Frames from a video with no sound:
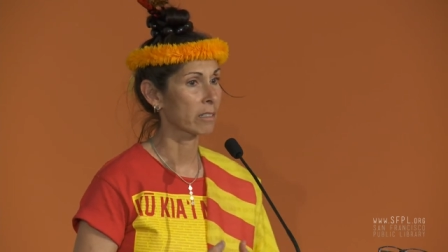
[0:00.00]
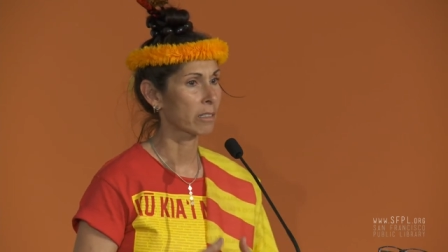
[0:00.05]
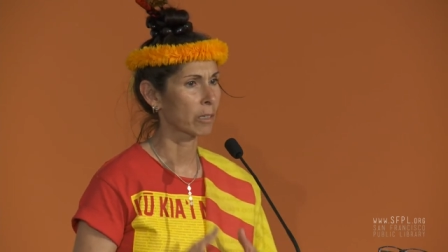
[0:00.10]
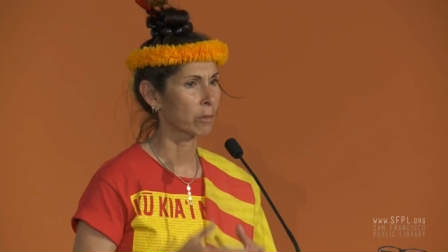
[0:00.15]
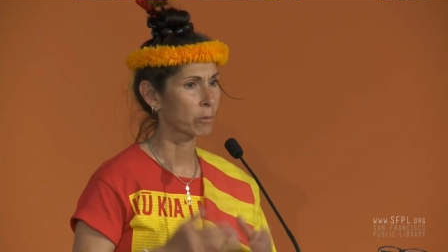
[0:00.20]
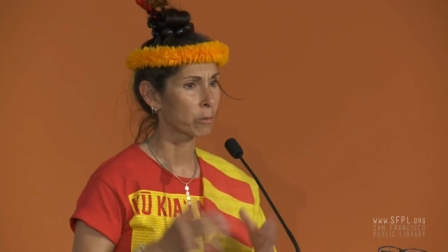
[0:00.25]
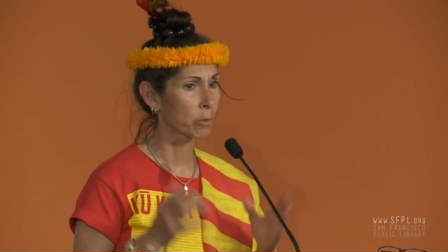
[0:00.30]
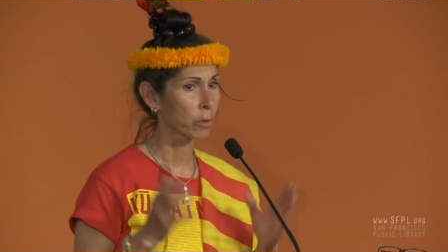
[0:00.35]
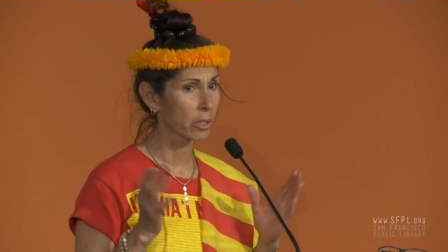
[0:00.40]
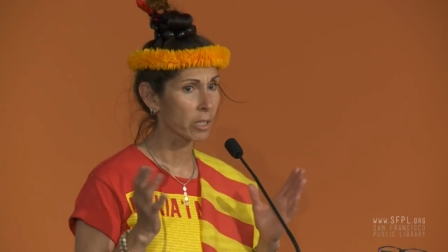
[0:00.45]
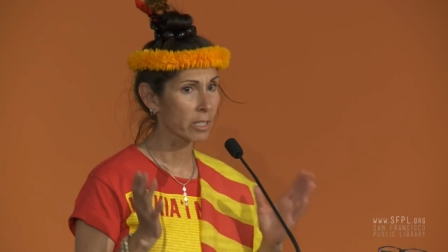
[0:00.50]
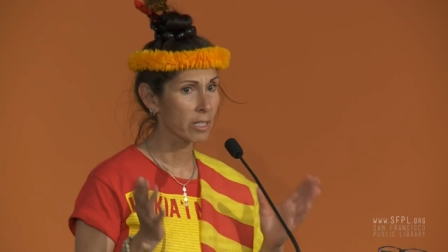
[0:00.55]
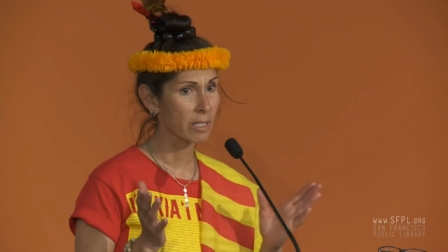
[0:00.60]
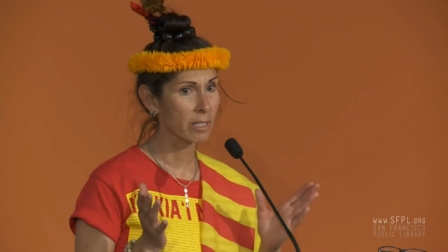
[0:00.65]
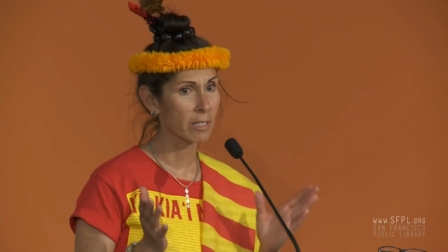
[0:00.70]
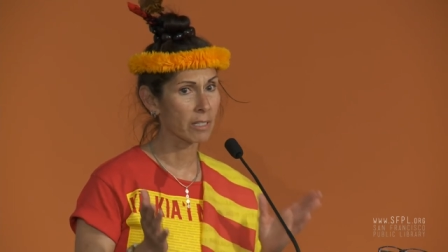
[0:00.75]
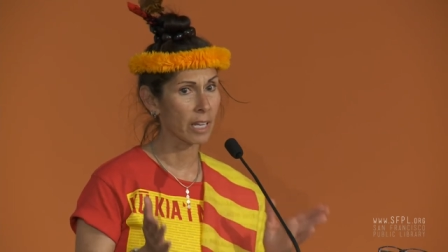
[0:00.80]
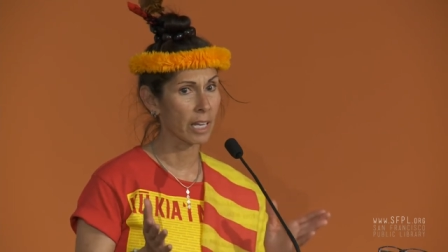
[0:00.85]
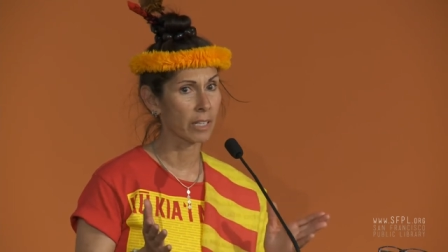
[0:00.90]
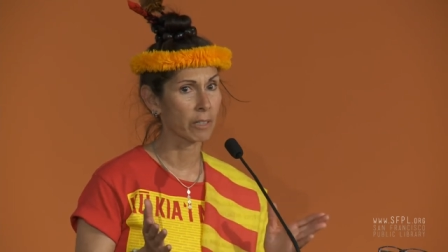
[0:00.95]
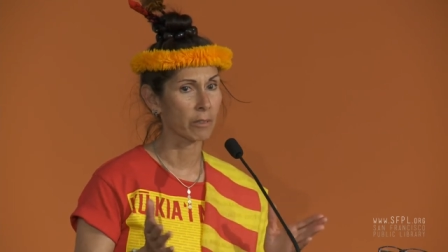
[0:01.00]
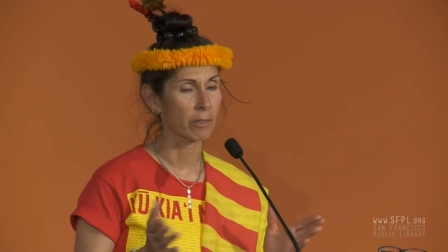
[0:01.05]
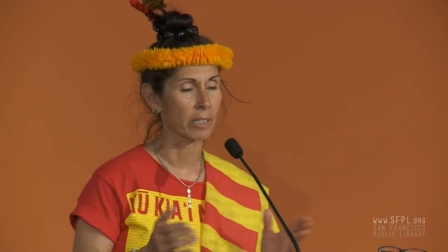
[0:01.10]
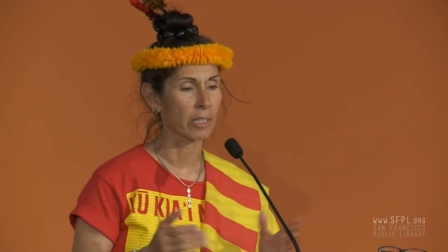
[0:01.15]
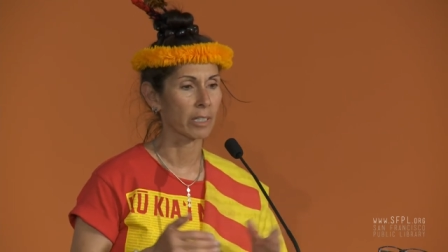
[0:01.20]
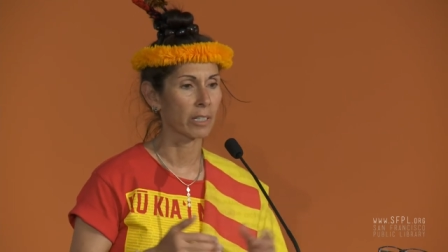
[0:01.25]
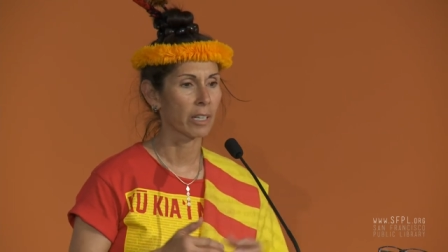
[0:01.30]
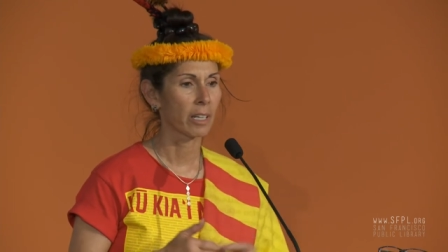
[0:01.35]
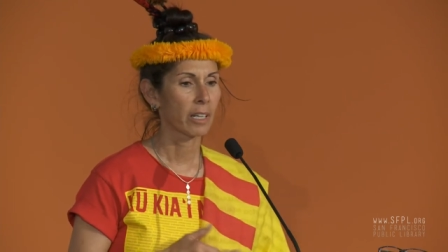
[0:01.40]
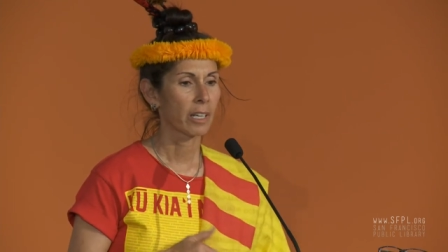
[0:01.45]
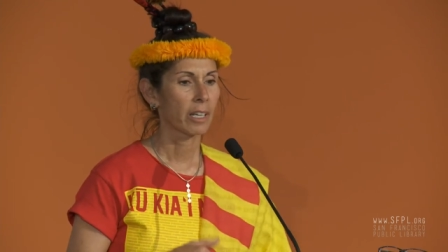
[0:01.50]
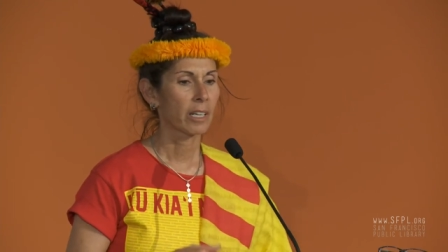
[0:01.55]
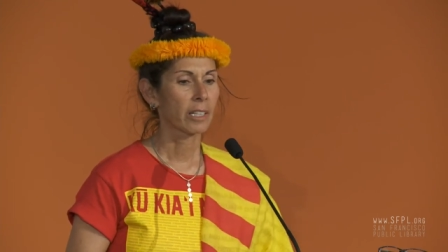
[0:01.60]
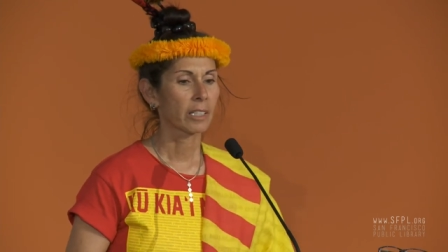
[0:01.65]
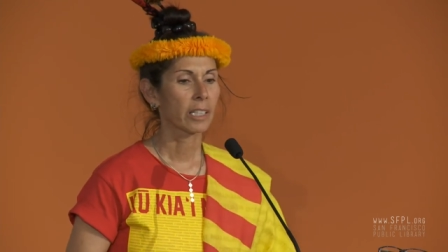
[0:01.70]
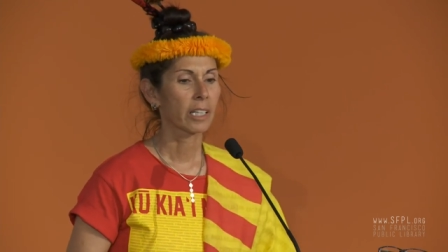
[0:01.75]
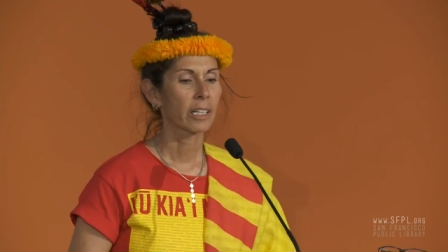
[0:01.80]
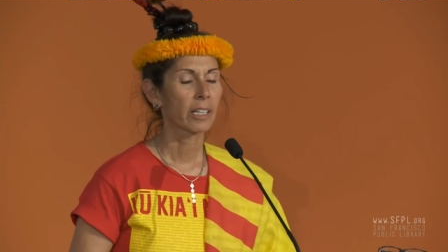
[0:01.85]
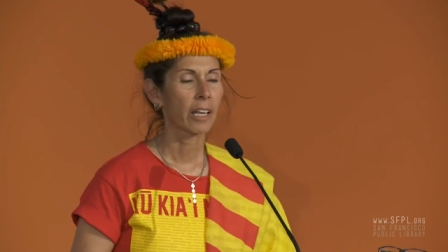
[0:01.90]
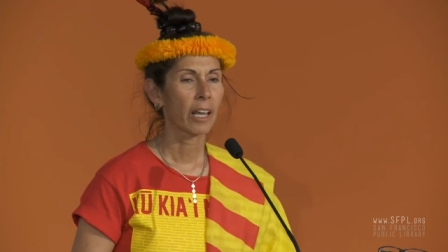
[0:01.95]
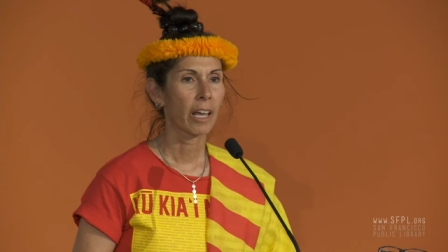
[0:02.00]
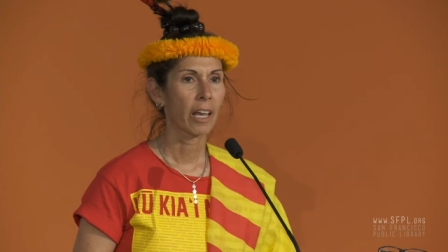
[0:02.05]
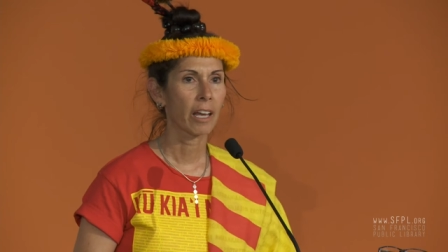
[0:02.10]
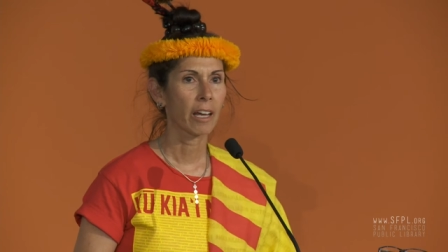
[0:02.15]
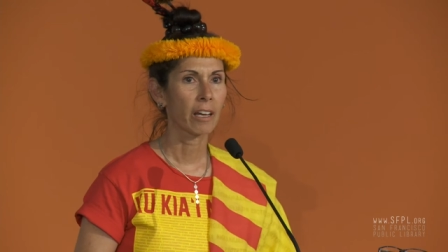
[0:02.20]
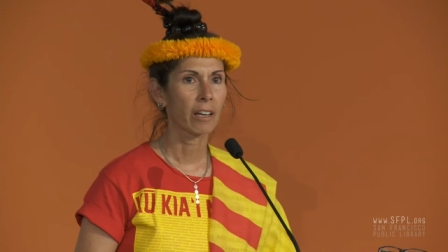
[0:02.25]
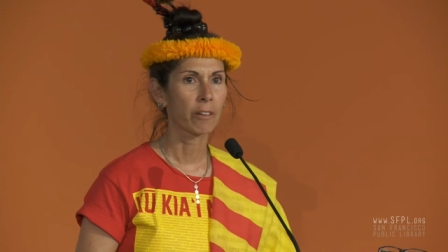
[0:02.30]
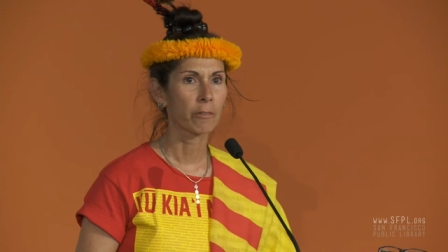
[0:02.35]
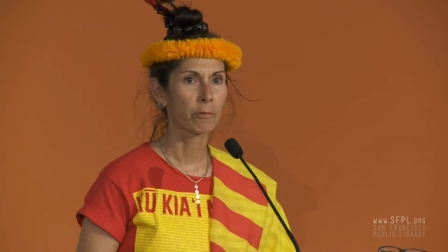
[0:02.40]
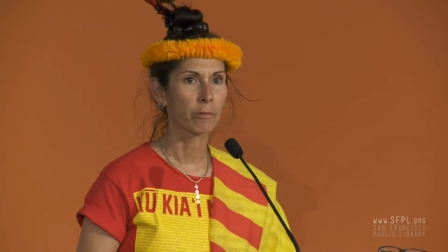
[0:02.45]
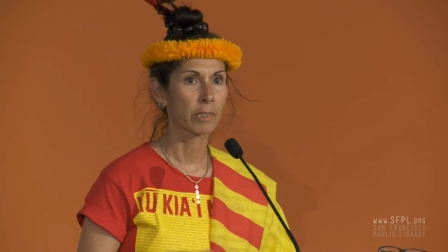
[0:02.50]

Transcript: The word sacred can have